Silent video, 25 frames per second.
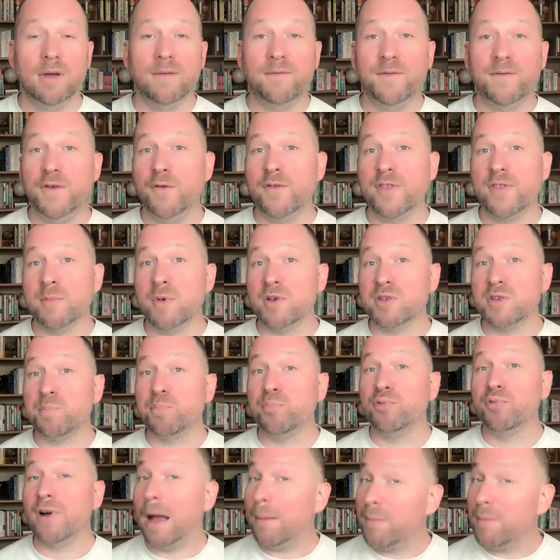A few of the
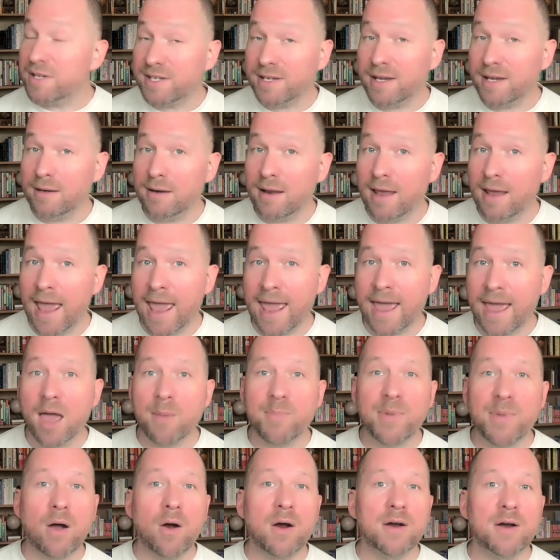most promising
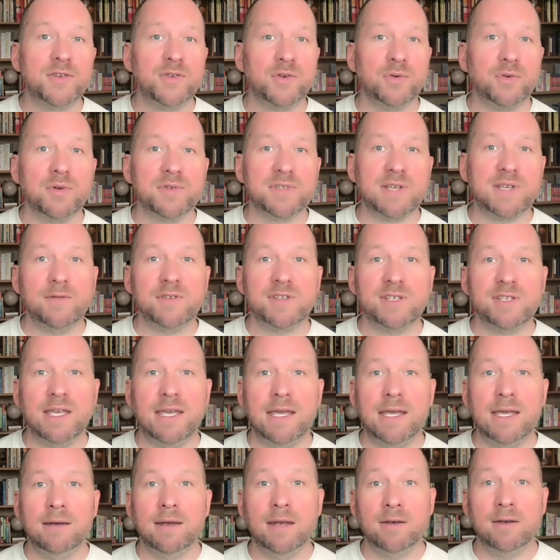AI-powered tools I've
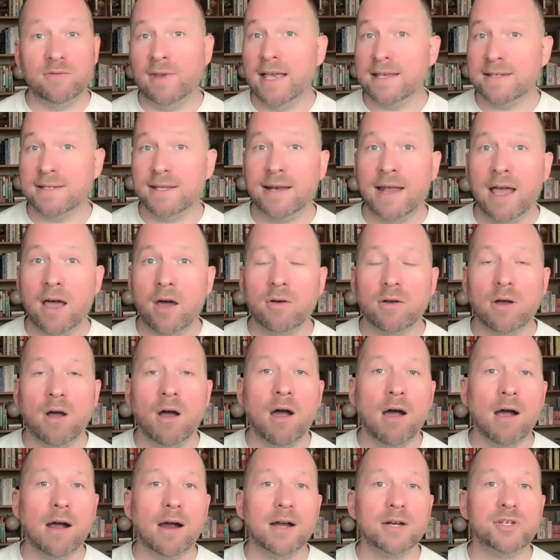seen and tested out
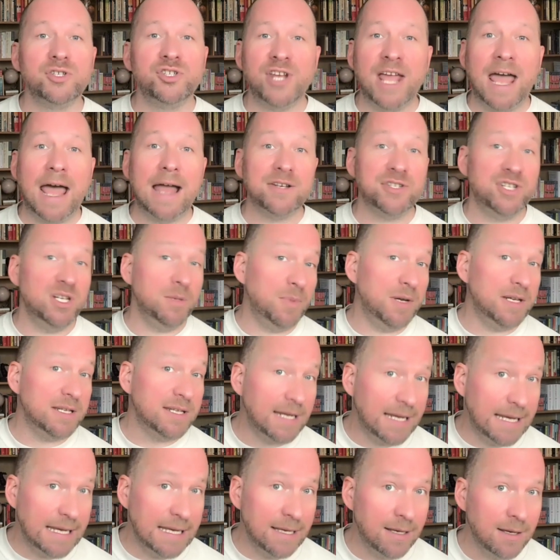are
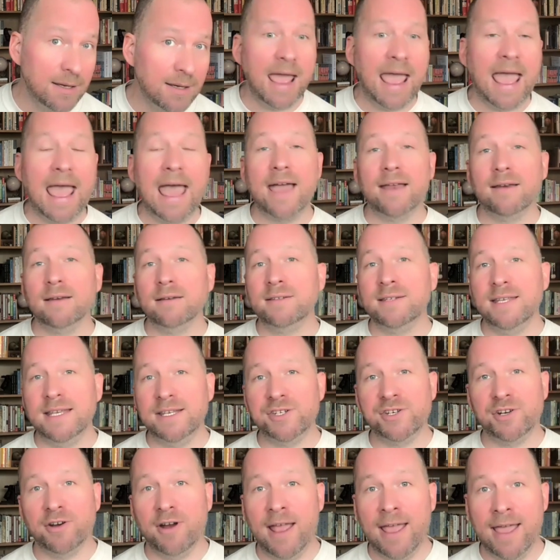ChatGPT and
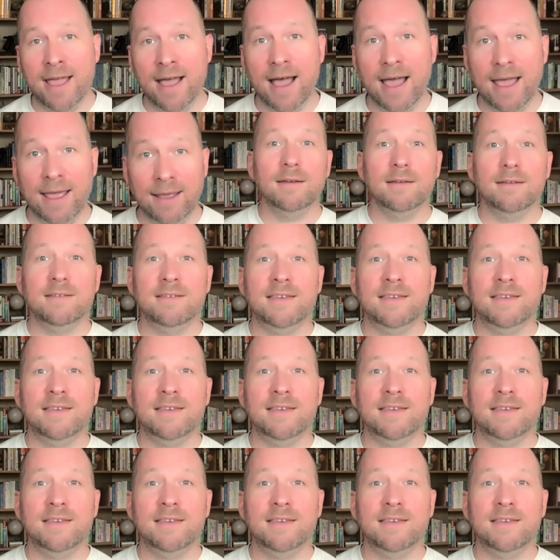Teacher AI.